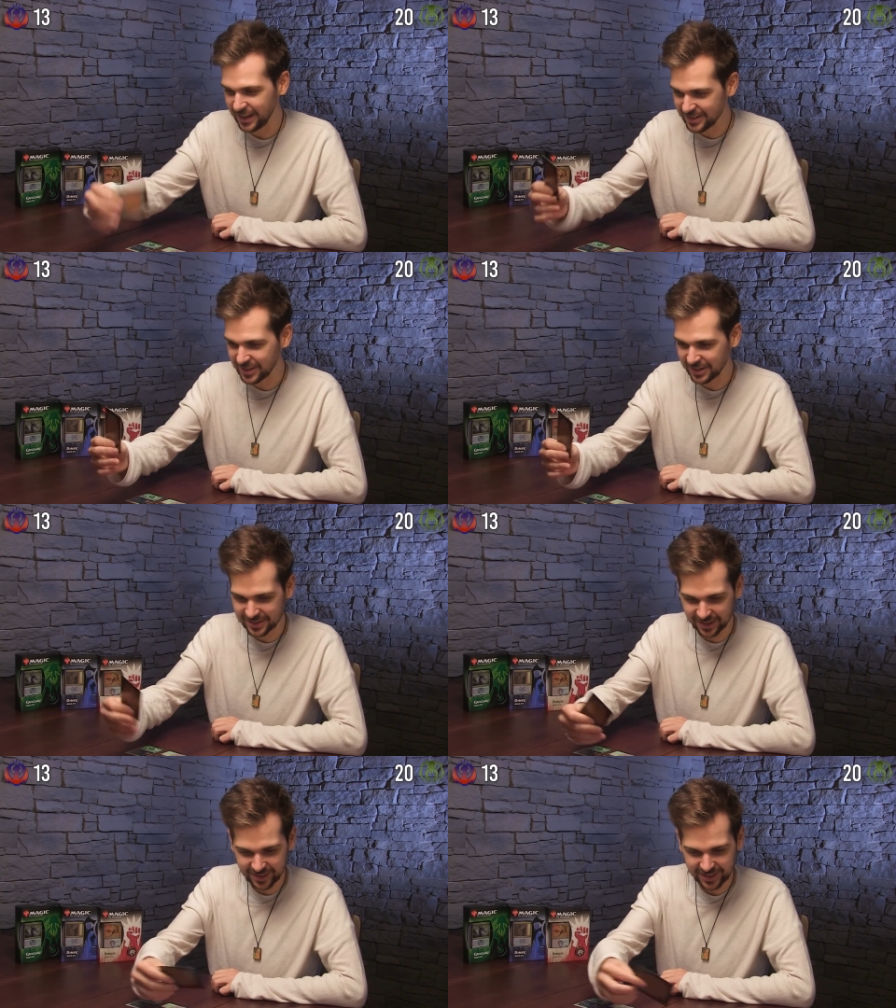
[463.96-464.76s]
that is going to
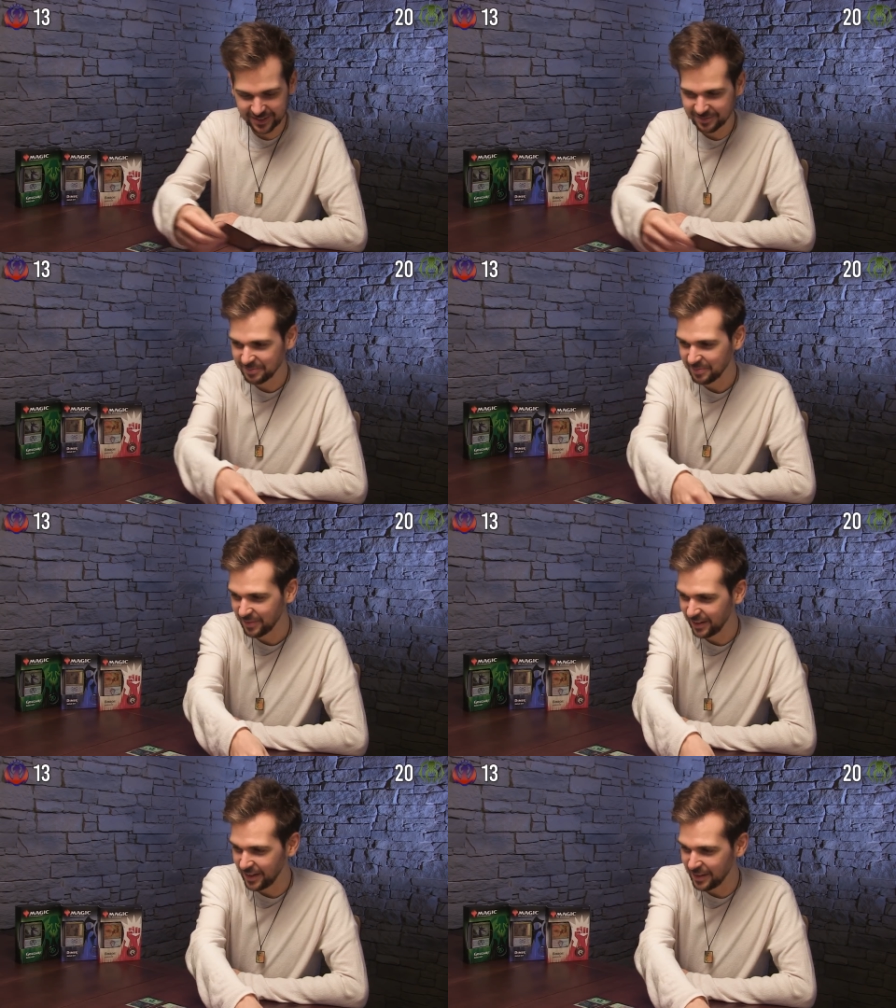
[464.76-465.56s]
die
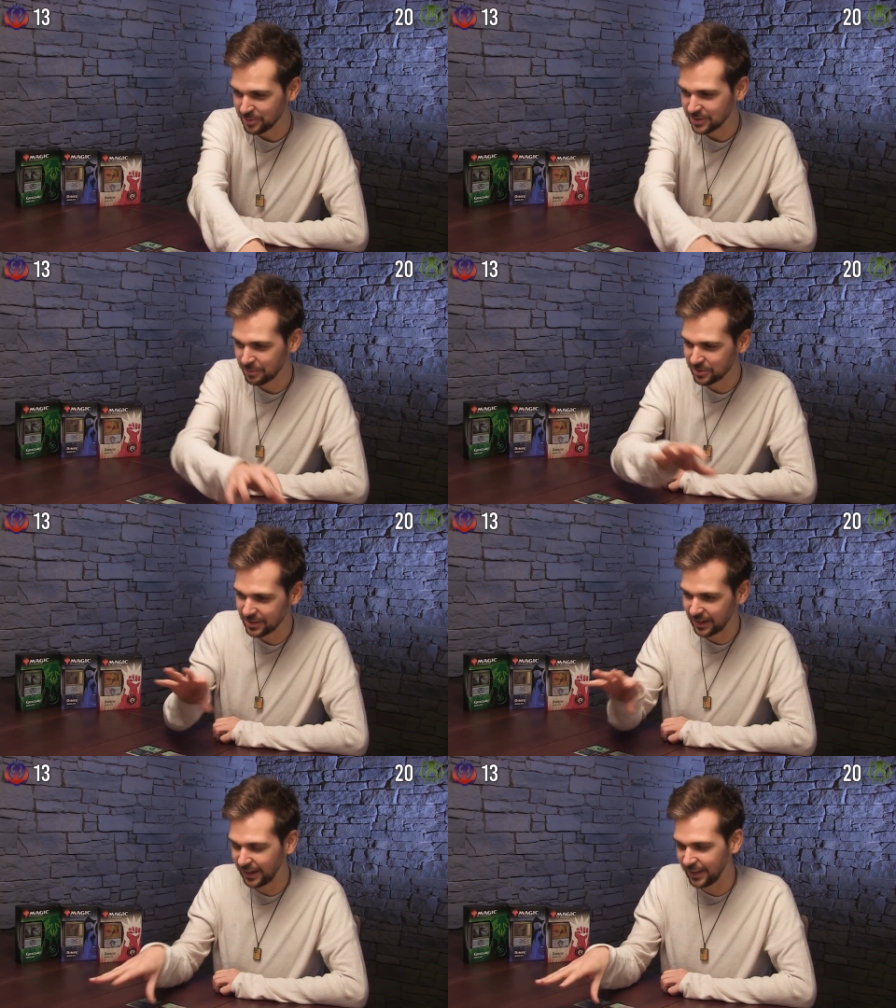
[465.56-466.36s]
because uh, I'm
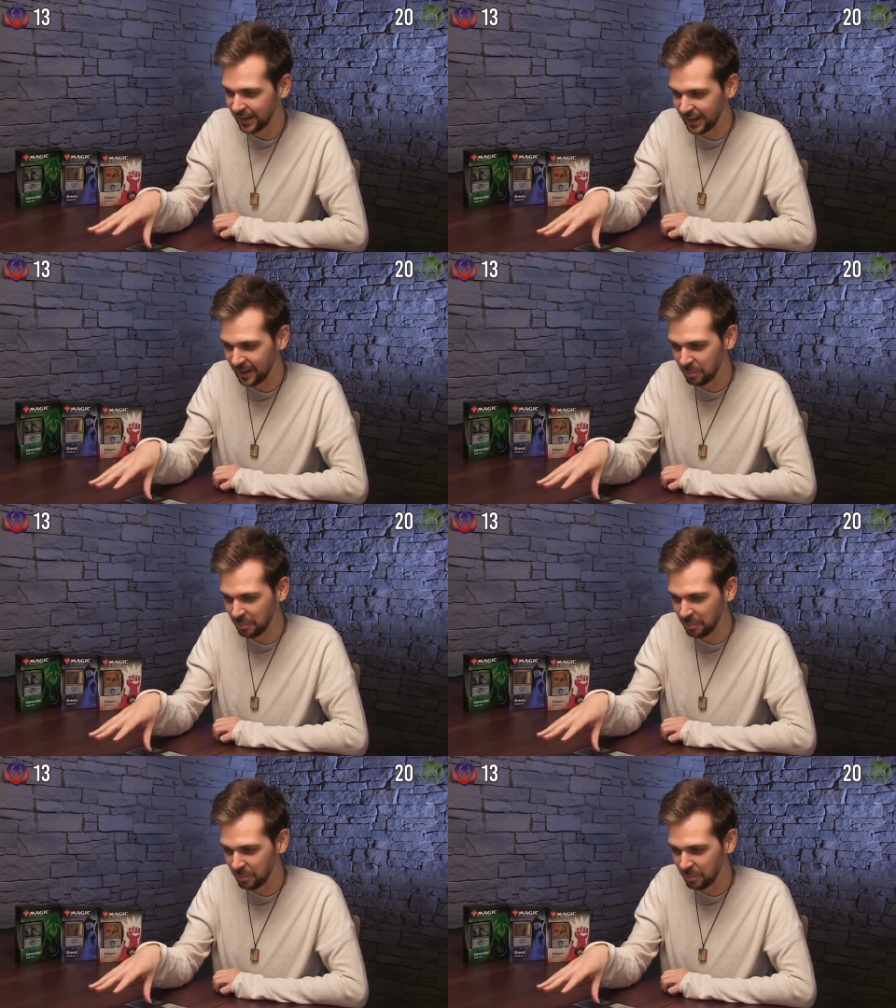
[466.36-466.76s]
just going to let that